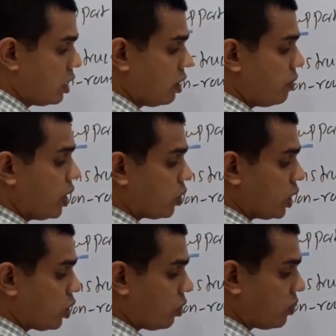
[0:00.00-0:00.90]
we have to
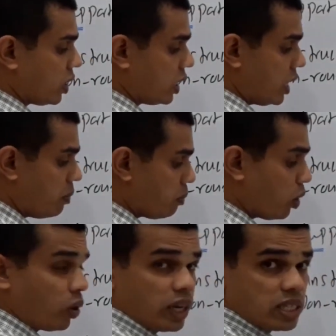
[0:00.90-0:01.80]
think of the
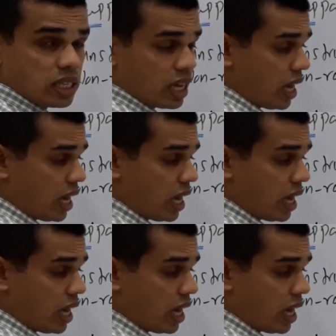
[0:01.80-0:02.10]
employees,